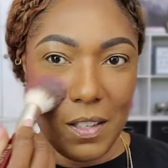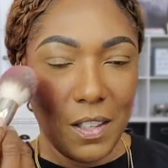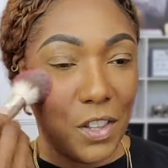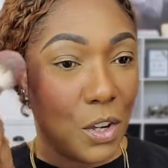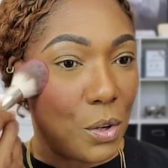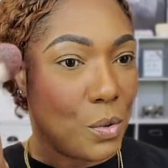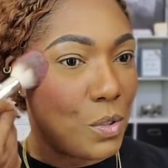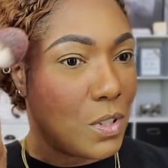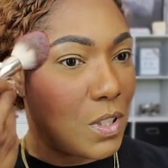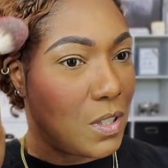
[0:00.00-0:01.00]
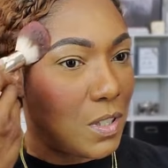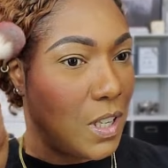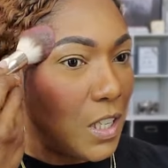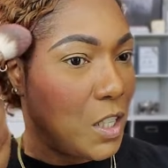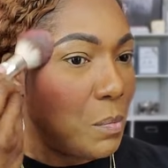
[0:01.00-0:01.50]
those
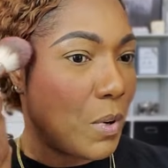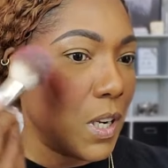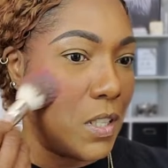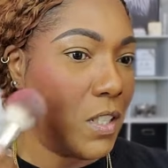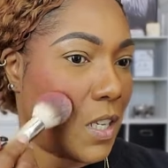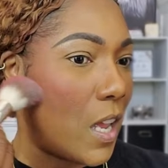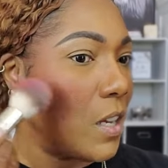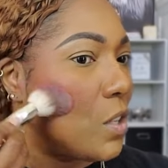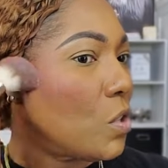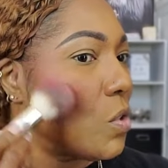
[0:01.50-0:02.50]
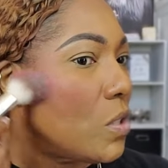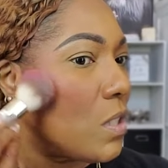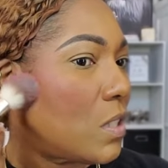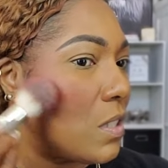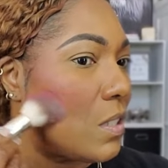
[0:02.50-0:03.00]
indie brand
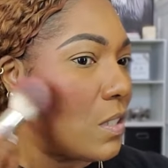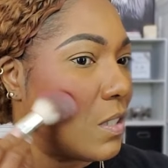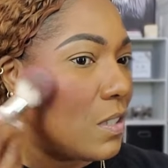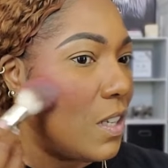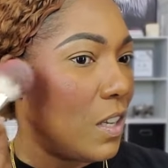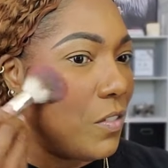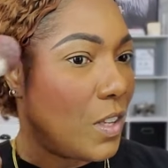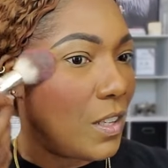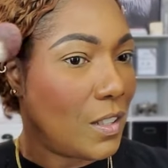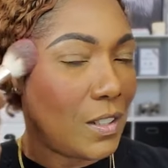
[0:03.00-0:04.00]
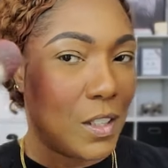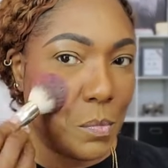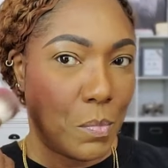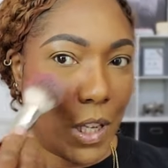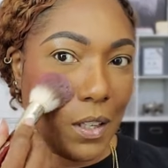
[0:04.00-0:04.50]
shadows even
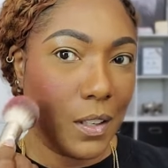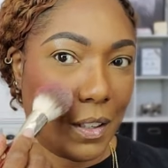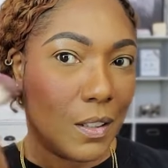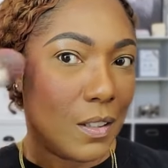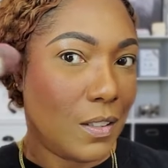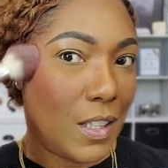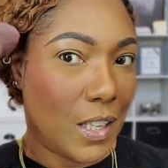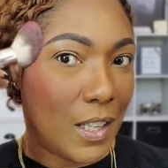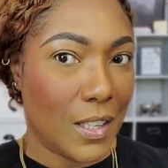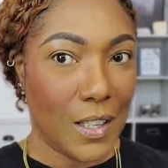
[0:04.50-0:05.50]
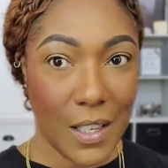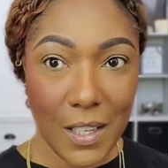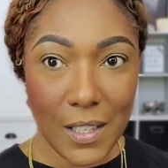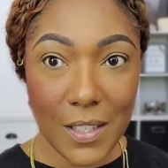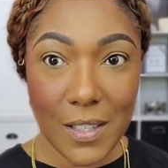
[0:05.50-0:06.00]
look better than
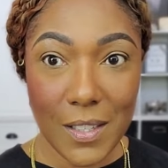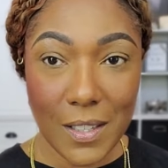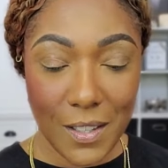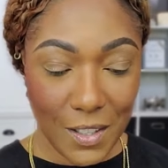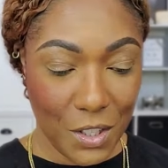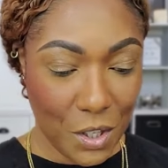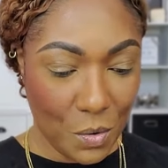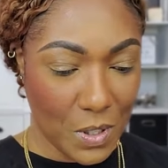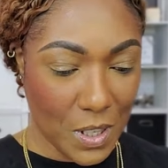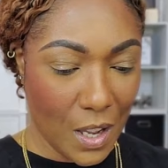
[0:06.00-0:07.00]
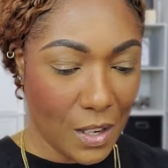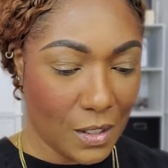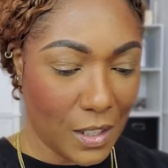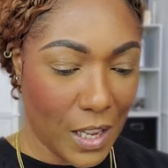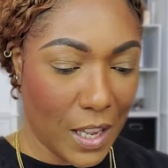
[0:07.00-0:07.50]
his. So it's kind
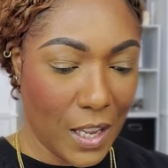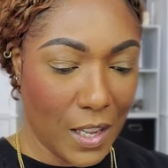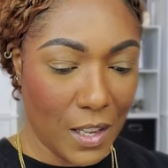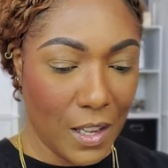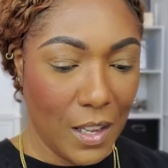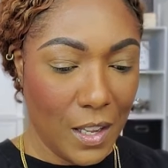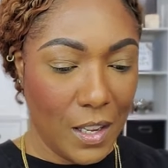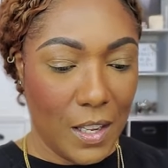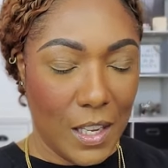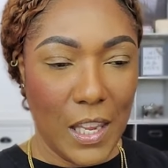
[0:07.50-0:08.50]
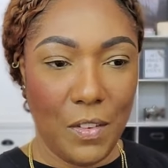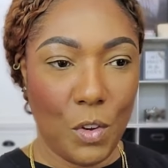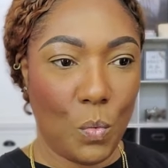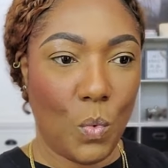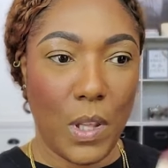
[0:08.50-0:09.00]
of like
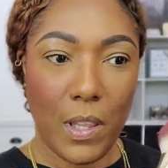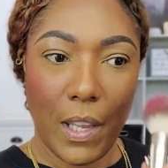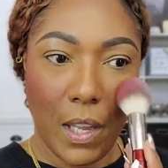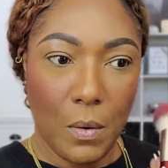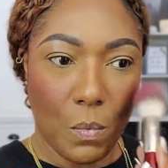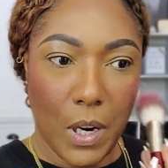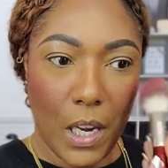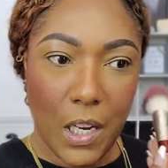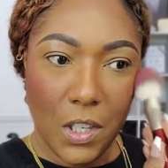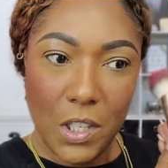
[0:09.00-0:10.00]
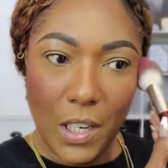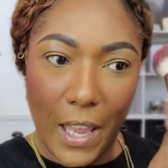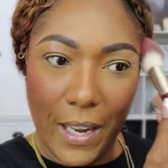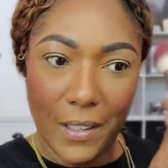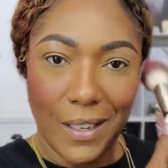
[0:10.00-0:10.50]
even when they range
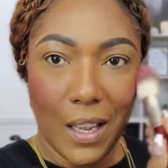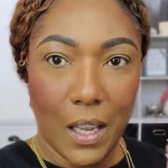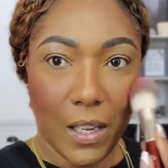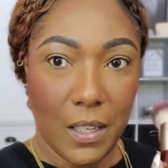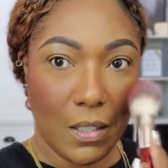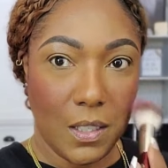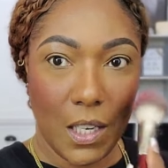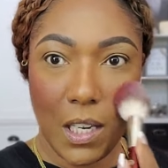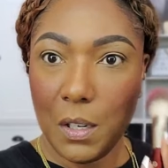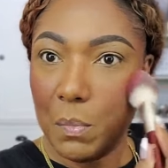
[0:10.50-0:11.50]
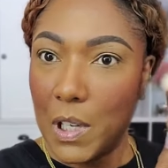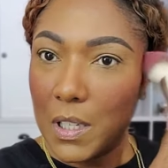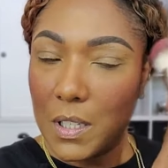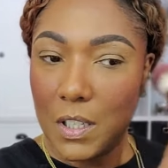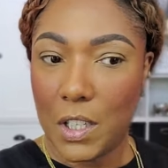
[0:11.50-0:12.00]
like nine, ten
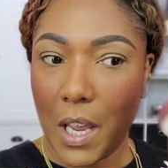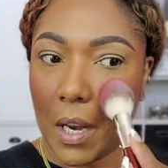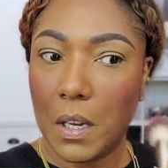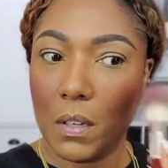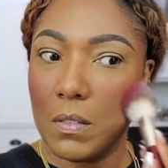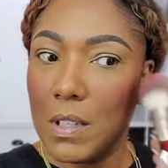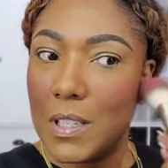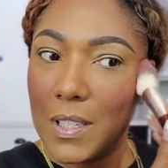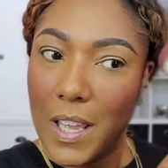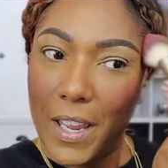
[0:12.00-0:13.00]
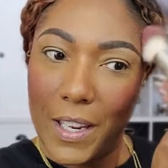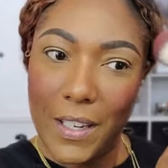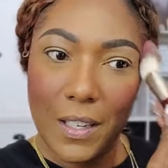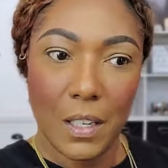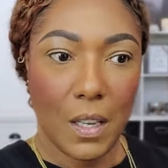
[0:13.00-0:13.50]
bucks a shadow, it's like